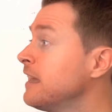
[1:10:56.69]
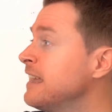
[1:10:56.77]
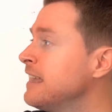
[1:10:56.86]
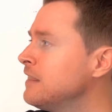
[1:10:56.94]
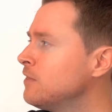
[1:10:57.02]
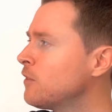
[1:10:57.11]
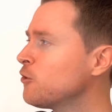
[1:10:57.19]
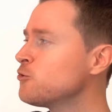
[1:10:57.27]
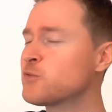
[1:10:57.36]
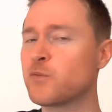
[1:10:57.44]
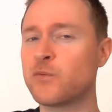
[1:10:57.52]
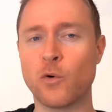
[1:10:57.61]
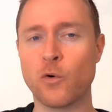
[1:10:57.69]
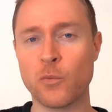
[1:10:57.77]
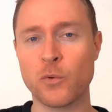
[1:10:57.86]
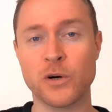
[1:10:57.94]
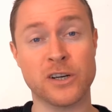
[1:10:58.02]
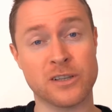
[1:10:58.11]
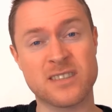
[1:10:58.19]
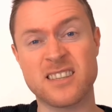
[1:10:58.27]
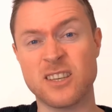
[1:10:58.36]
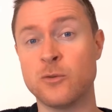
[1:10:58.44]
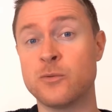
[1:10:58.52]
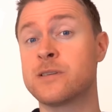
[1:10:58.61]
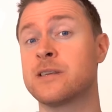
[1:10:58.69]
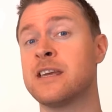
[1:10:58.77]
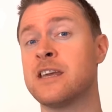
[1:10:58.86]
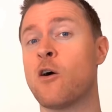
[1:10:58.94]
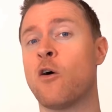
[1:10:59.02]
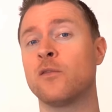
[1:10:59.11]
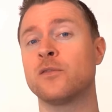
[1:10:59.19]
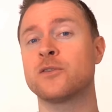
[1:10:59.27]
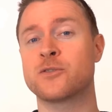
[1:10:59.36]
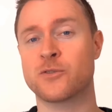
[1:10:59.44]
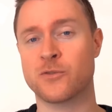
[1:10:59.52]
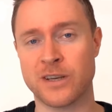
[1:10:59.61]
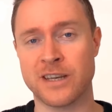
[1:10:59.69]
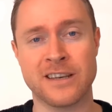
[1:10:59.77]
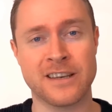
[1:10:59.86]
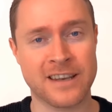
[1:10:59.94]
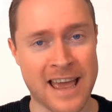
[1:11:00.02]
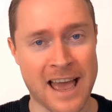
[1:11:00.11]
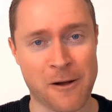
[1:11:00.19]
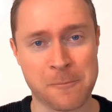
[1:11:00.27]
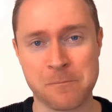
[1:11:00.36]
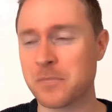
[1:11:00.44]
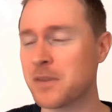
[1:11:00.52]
in those 4 words that you see on the screen now?